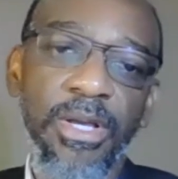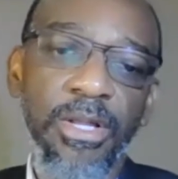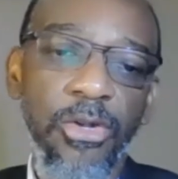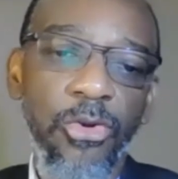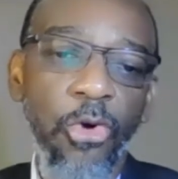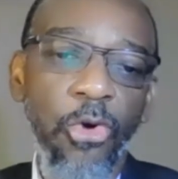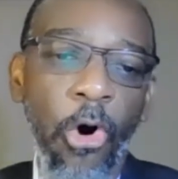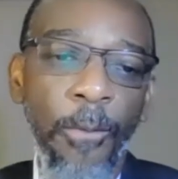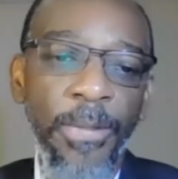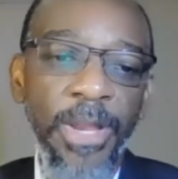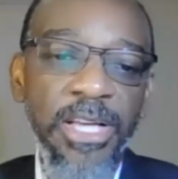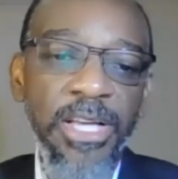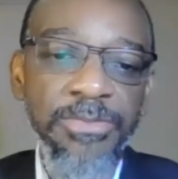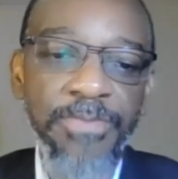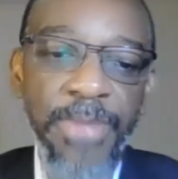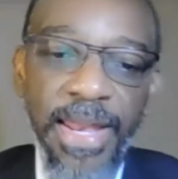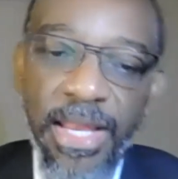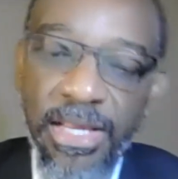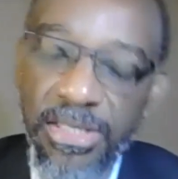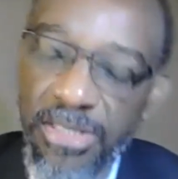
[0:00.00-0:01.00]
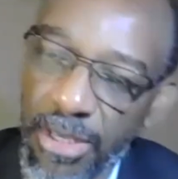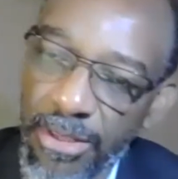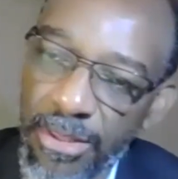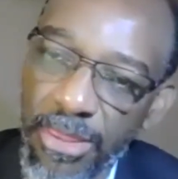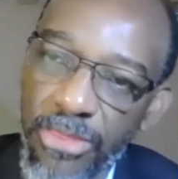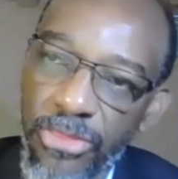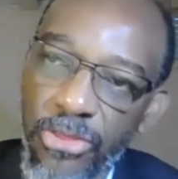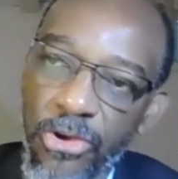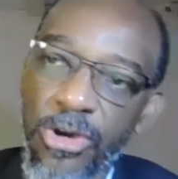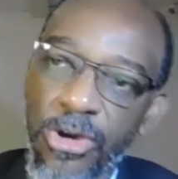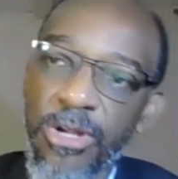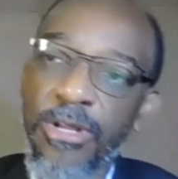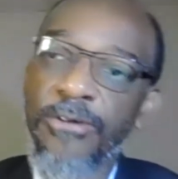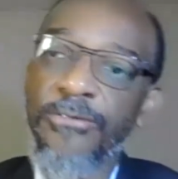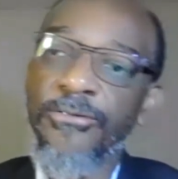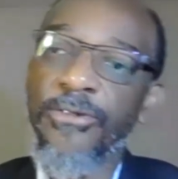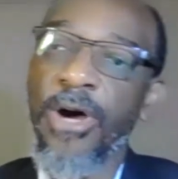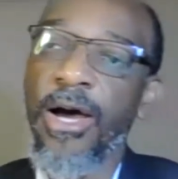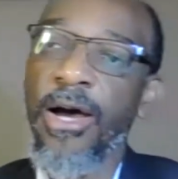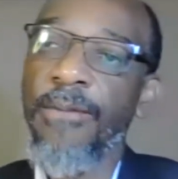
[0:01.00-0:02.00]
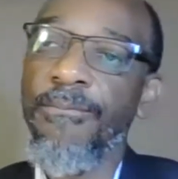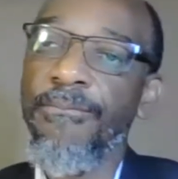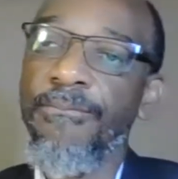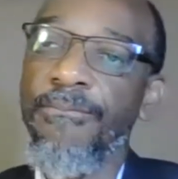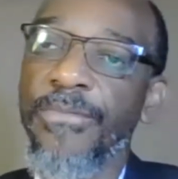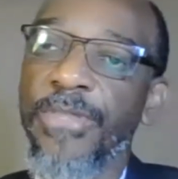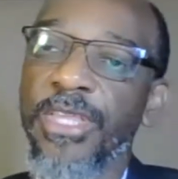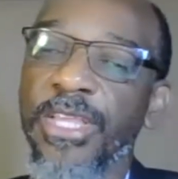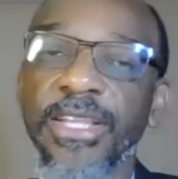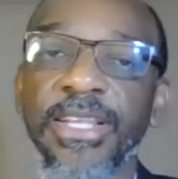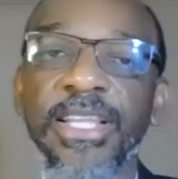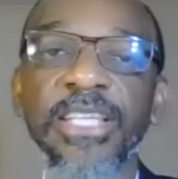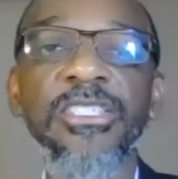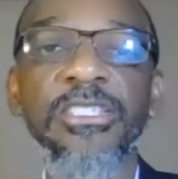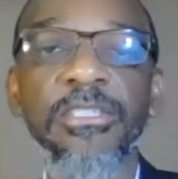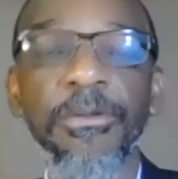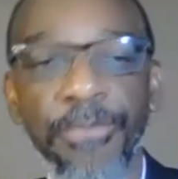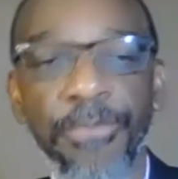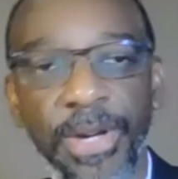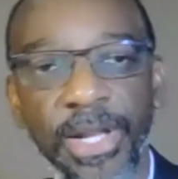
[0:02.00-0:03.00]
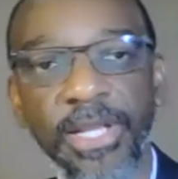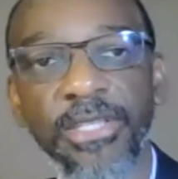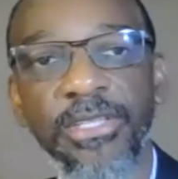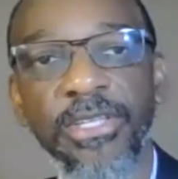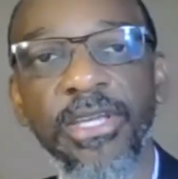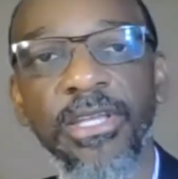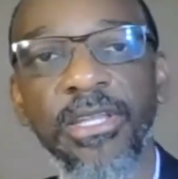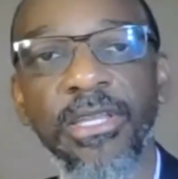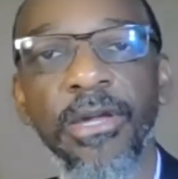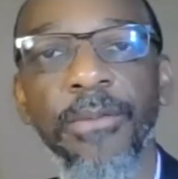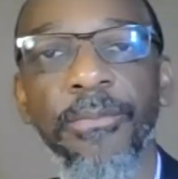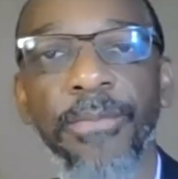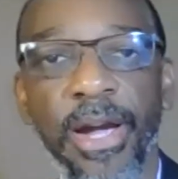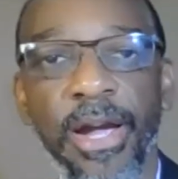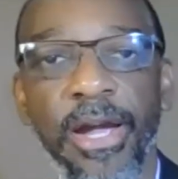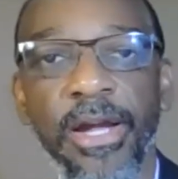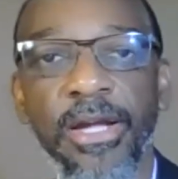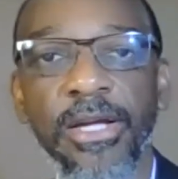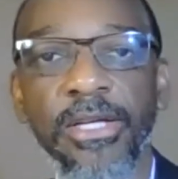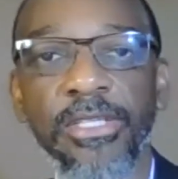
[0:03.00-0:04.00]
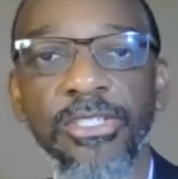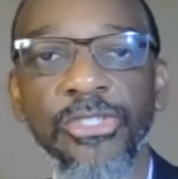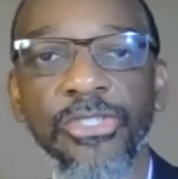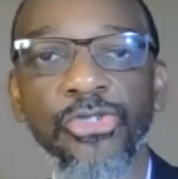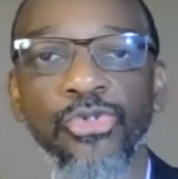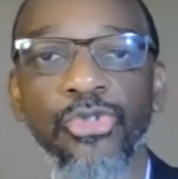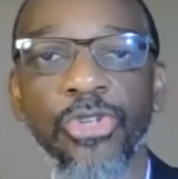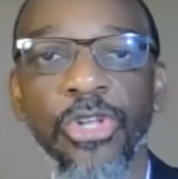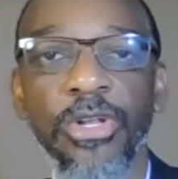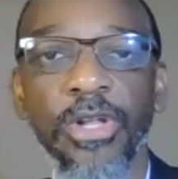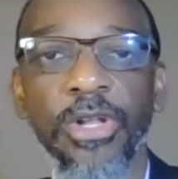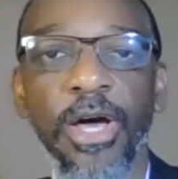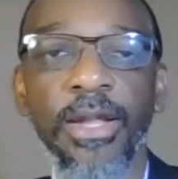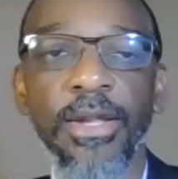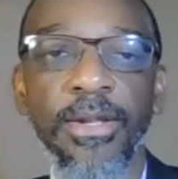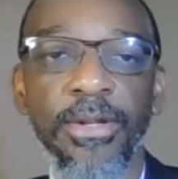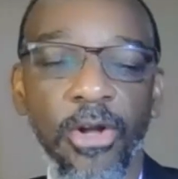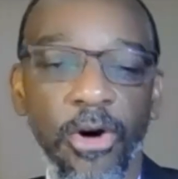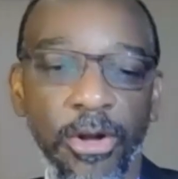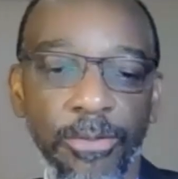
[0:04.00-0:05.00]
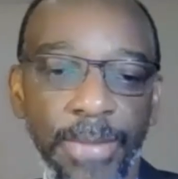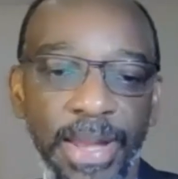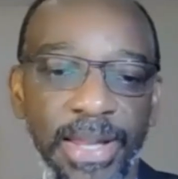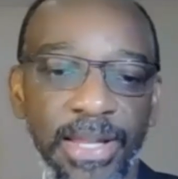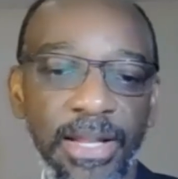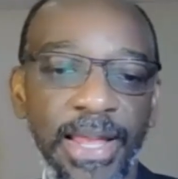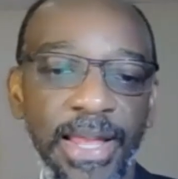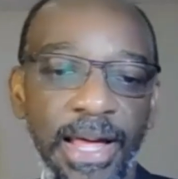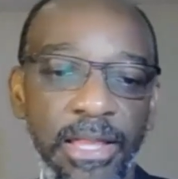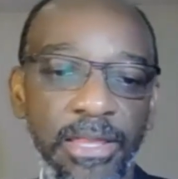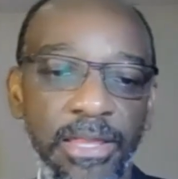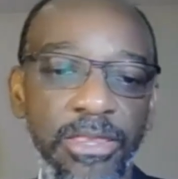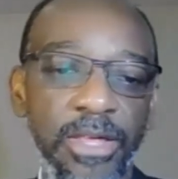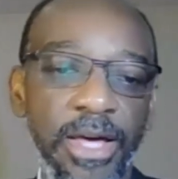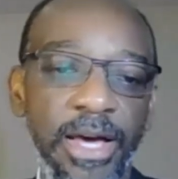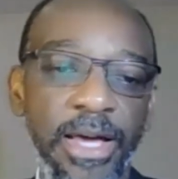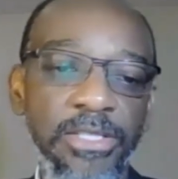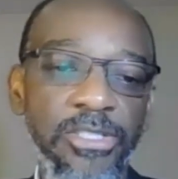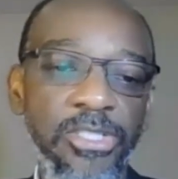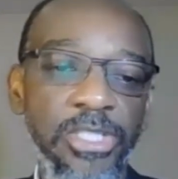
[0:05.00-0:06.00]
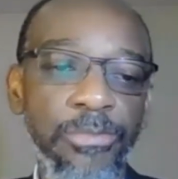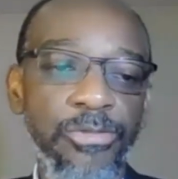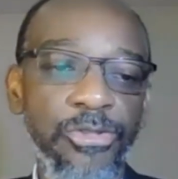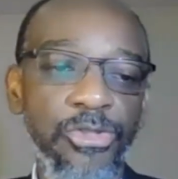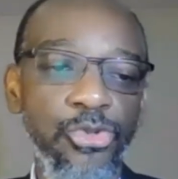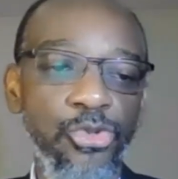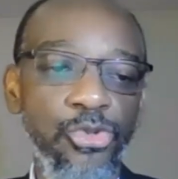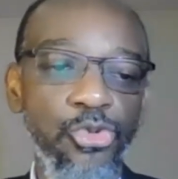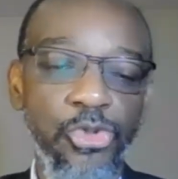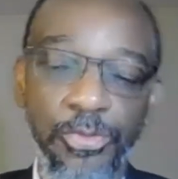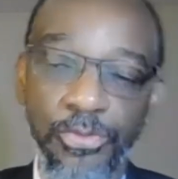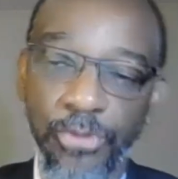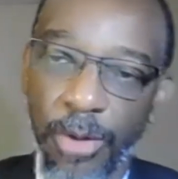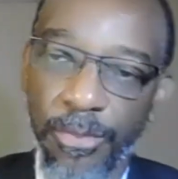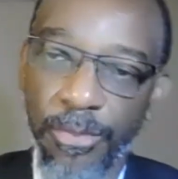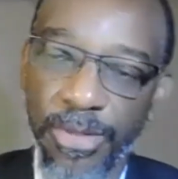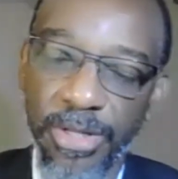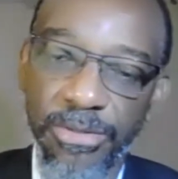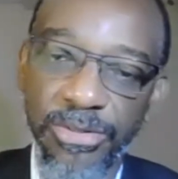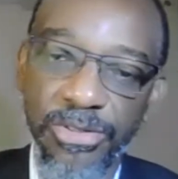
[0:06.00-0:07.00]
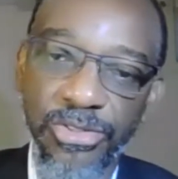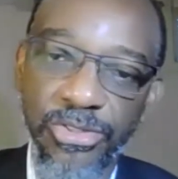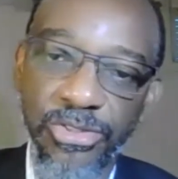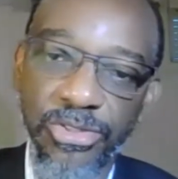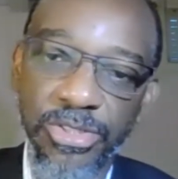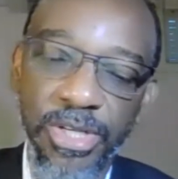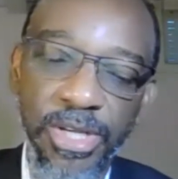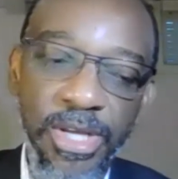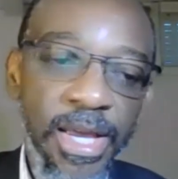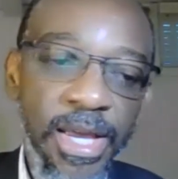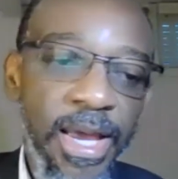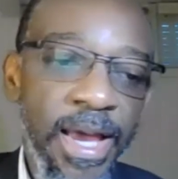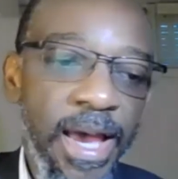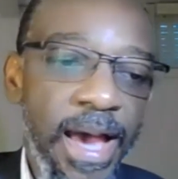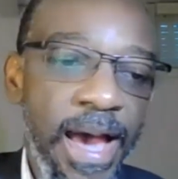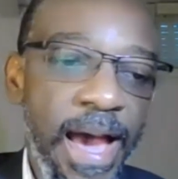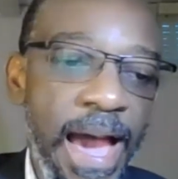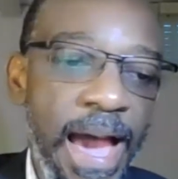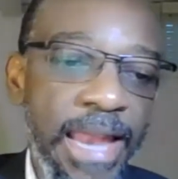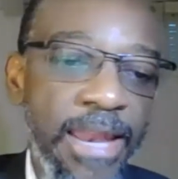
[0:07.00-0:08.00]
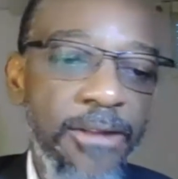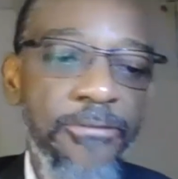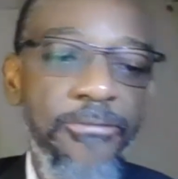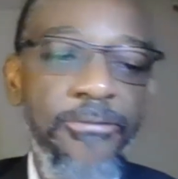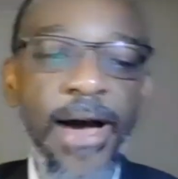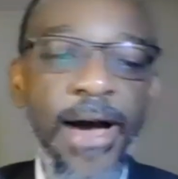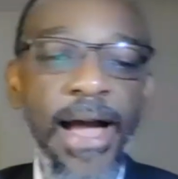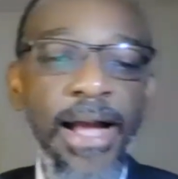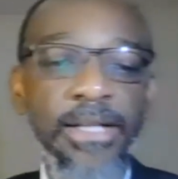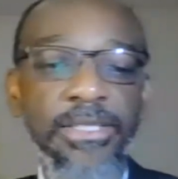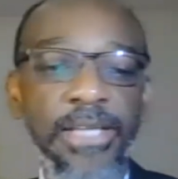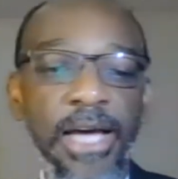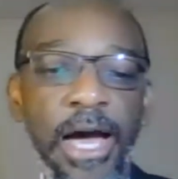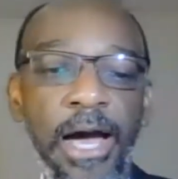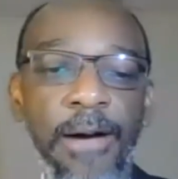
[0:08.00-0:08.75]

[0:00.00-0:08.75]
Normally, as many as a third of the disability in the Americas is due to mental health and substance use problems. And in fact,